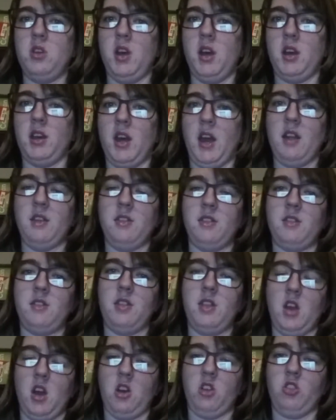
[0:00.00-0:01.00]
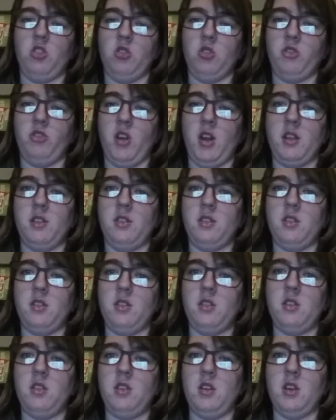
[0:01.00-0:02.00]
against the Arsenal fans,
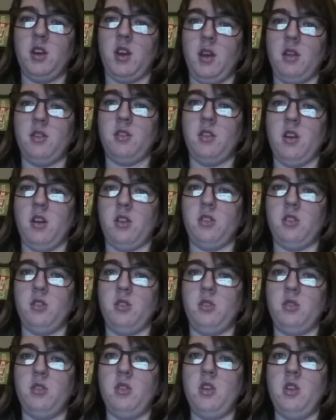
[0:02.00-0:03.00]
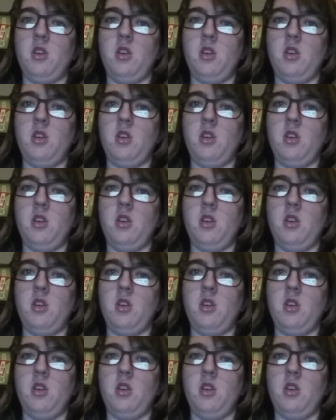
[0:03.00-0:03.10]
against Arsenal.